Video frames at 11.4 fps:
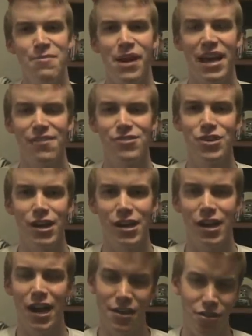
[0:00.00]
But I give
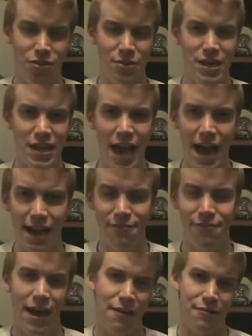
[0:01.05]
Trucker a
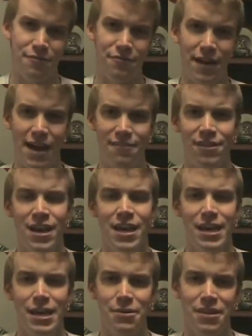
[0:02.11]
3.5 out of
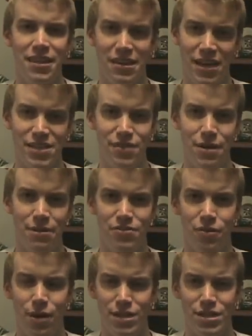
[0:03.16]
5. Anyway, thank you guys very much
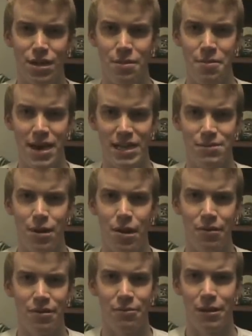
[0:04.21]
for watching. I'll be back
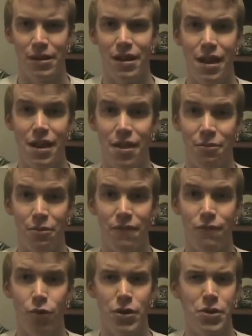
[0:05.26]
tomorrow with another
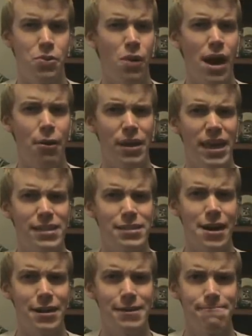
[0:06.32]
one for you. Wow, can't
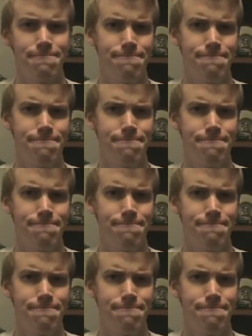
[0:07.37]
talk.